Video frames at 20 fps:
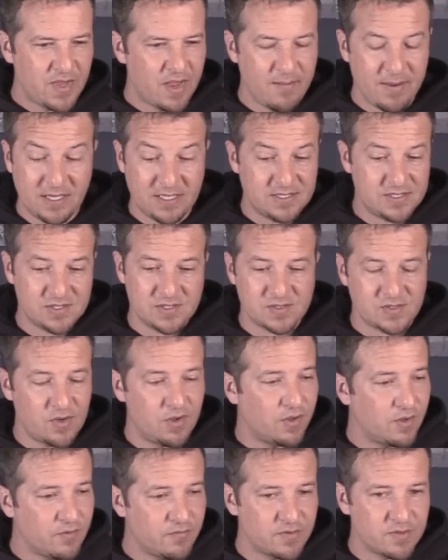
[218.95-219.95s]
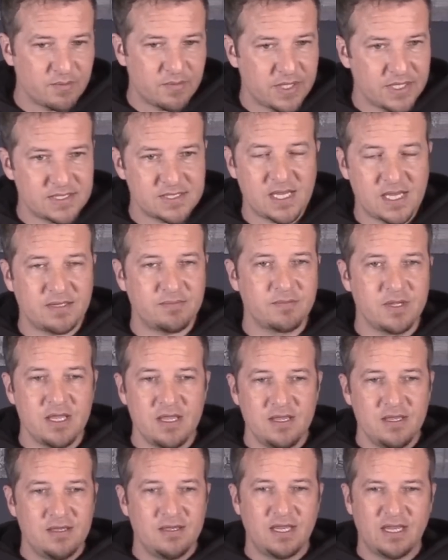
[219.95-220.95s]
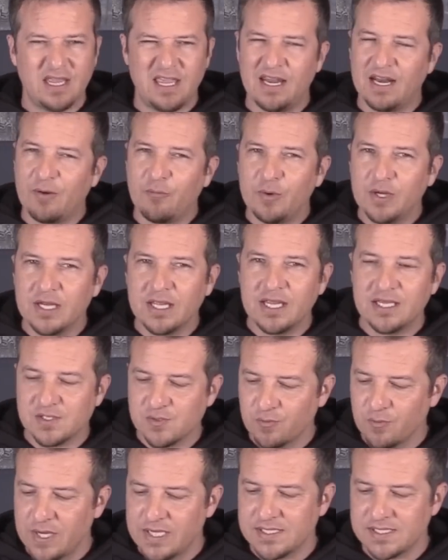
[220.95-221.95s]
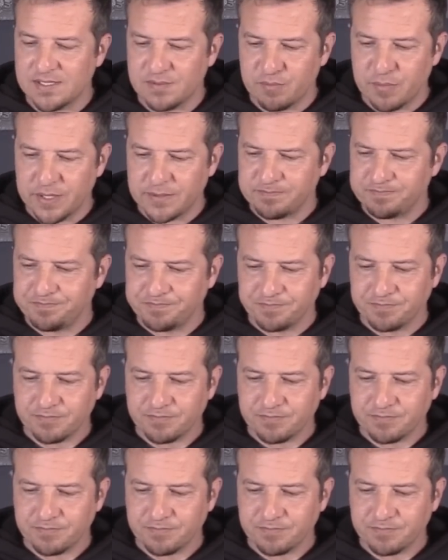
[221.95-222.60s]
I mean, it's just all over the place. I again, I wouldn't have guessed raisin, but